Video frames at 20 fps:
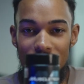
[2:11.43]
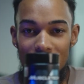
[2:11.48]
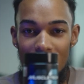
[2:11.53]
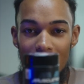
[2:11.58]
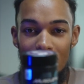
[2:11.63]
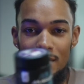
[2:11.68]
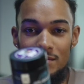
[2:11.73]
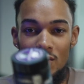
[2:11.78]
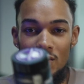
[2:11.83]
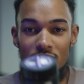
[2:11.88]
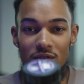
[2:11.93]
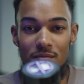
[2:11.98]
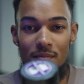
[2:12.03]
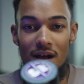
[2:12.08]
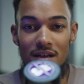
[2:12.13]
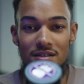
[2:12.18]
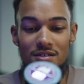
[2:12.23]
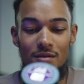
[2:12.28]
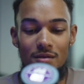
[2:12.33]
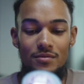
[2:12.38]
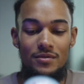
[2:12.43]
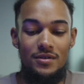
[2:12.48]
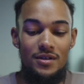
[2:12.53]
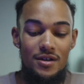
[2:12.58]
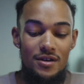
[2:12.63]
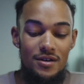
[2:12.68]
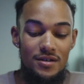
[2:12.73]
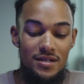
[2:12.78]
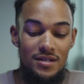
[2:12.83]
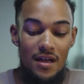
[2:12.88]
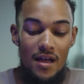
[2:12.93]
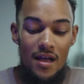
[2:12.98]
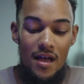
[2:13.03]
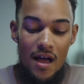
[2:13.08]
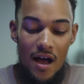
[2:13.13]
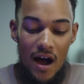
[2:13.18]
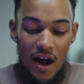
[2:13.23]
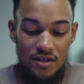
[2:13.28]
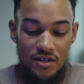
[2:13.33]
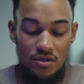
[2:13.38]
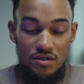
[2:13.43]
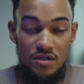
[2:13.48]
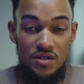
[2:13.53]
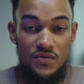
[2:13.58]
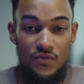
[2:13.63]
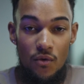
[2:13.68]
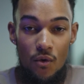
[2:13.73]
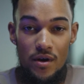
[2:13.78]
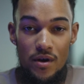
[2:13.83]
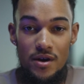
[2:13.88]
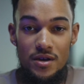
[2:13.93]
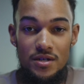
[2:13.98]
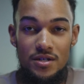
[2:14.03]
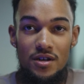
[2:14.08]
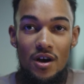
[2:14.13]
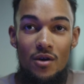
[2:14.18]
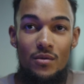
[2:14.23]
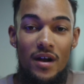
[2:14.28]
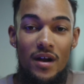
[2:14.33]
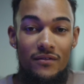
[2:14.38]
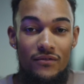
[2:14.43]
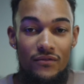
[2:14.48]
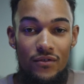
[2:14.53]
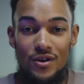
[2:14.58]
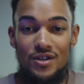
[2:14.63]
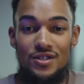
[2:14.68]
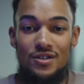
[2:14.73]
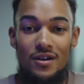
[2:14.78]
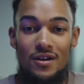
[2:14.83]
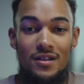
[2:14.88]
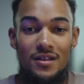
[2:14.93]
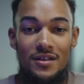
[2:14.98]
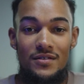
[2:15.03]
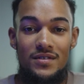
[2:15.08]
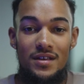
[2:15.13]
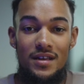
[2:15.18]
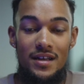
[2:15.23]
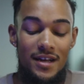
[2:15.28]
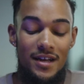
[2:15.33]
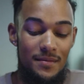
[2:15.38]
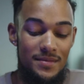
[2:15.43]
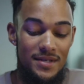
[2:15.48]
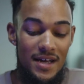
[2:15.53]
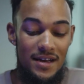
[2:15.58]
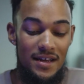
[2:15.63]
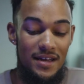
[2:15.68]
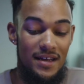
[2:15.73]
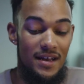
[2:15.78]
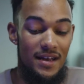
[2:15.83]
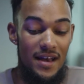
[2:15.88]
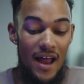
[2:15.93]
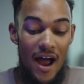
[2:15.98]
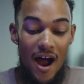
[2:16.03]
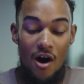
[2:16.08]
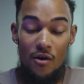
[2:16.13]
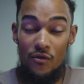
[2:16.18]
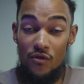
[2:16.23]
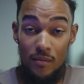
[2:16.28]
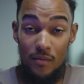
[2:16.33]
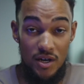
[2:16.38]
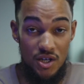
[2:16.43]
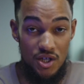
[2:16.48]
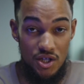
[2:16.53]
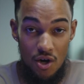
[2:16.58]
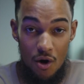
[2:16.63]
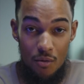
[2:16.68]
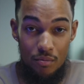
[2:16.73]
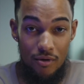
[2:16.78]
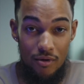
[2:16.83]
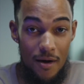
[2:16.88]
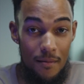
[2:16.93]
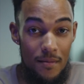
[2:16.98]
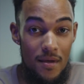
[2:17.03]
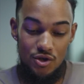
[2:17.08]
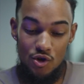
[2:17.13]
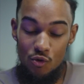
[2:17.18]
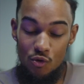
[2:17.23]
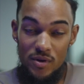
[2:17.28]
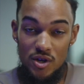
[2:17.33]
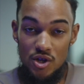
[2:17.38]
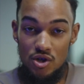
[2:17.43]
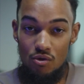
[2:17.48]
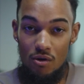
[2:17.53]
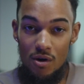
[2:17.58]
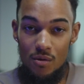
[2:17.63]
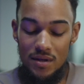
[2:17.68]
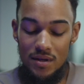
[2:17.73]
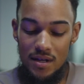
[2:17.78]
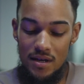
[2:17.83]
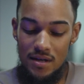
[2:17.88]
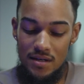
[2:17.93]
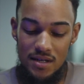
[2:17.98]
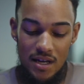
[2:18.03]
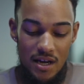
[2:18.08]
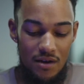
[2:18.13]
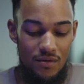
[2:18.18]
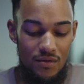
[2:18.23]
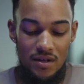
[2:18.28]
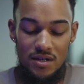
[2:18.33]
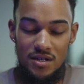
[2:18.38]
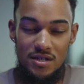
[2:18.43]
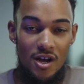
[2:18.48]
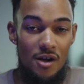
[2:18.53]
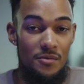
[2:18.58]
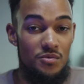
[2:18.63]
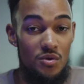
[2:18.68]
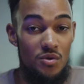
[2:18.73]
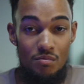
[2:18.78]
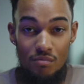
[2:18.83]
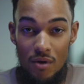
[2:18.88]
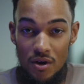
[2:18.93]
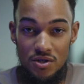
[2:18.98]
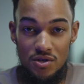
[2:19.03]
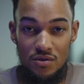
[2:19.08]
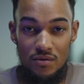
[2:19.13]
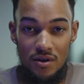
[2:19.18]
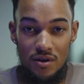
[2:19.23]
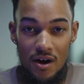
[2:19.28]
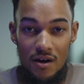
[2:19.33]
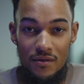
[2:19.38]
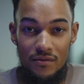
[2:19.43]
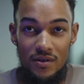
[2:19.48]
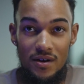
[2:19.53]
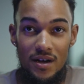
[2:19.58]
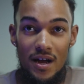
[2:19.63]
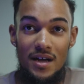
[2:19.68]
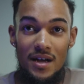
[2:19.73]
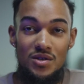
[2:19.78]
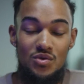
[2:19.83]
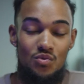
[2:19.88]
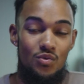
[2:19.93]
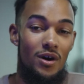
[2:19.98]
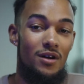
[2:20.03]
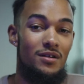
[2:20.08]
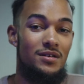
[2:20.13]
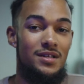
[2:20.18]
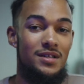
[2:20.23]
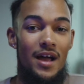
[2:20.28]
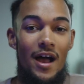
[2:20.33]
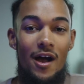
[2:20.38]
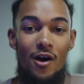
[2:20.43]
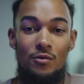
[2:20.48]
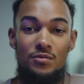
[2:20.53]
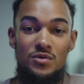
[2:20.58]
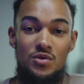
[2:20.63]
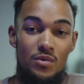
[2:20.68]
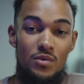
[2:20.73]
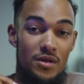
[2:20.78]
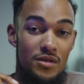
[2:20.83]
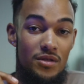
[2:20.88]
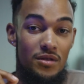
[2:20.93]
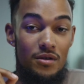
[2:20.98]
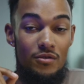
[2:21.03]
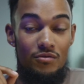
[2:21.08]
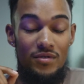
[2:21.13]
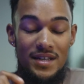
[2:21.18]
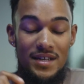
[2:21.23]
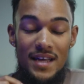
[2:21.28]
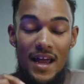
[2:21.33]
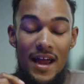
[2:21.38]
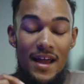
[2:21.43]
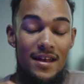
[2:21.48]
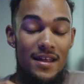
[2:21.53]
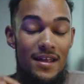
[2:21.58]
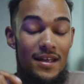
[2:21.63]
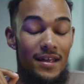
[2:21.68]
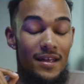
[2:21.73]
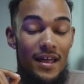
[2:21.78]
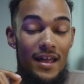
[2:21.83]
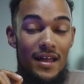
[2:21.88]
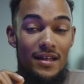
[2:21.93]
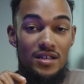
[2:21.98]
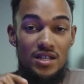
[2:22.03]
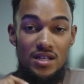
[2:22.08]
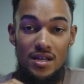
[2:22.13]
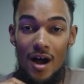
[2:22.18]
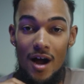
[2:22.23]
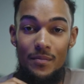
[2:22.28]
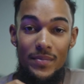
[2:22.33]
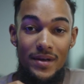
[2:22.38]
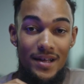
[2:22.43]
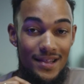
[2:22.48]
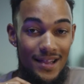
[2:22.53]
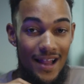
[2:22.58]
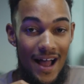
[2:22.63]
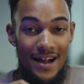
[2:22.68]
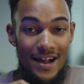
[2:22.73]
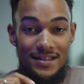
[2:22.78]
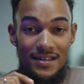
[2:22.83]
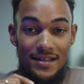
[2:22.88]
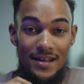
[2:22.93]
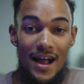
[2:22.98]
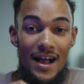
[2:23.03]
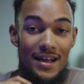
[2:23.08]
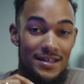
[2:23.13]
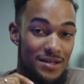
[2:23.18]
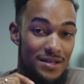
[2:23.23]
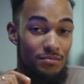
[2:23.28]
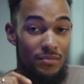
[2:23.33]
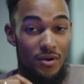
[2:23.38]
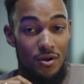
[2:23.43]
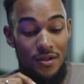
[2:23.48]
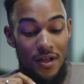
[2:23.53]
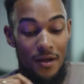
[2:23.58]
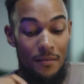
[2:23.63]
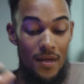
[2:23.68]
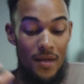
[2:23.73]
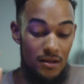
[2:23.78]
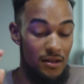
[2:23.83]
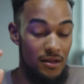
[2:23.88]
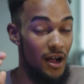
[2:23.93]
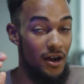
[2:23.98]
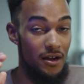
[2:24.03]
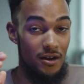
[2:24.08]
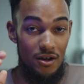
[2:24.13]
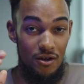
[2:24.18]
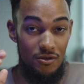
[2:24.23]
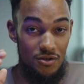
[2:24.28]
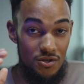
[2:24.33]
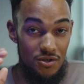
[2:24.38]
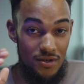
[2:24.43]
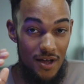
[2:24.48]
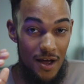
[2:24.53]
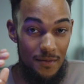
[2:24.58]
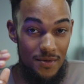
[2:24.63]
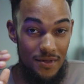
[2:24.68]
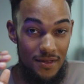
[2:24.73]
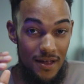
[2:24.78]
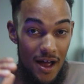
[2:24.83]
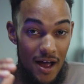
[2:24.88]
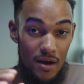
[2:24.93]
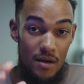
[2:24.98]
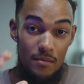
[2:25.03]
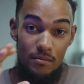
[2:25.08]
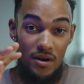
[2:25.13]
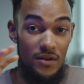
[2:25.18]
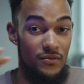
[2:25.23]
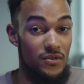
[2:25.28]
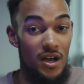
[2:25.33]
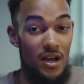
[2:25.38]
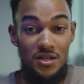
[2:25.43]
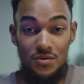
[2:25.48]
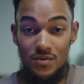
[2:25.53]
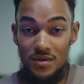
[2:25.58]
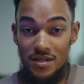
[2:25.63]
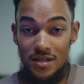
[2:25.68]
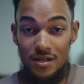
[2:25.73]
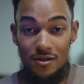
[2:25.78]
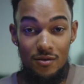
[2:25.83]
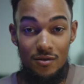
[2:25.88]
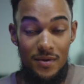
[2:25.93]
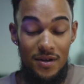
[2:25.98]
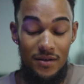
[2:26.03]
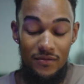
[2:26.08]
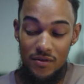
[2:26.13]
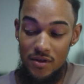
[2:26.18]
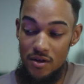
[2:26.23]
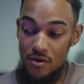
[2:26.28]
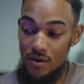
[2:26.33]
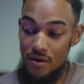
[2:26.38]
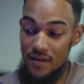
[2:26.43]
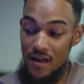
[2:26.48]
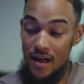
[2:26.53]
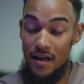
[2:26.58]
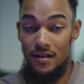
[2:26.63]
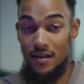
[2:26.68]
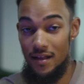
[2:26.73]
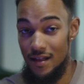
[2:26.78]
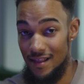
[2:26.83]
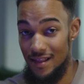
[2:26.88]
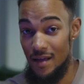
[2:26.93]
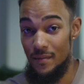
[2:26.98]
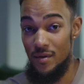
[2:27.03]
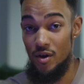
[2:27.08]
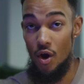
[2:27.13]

of times over the past couple of years. I took this 4 years ago when I first started lifting, and I'm taking it now for my show prep. To be short with this, it really just helps with muscle recovery, as well as it helps with retaining and stopping lactic acid buildup. Not gonna go too deep in that, but if you guys wanna see a little bit of video on that, let